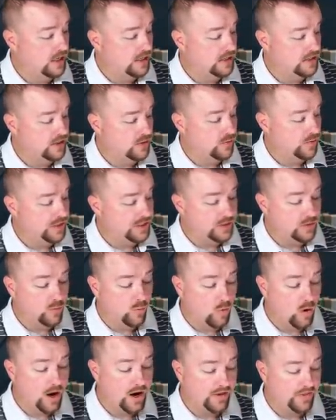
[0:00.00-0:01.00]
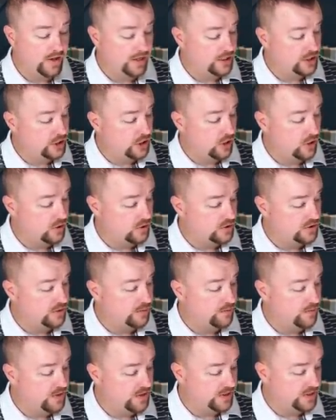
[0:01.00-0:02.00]
is the reason why they chose
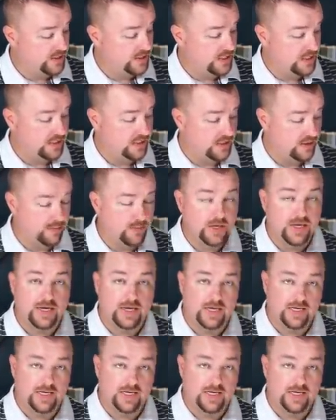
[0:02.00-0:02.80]
this system.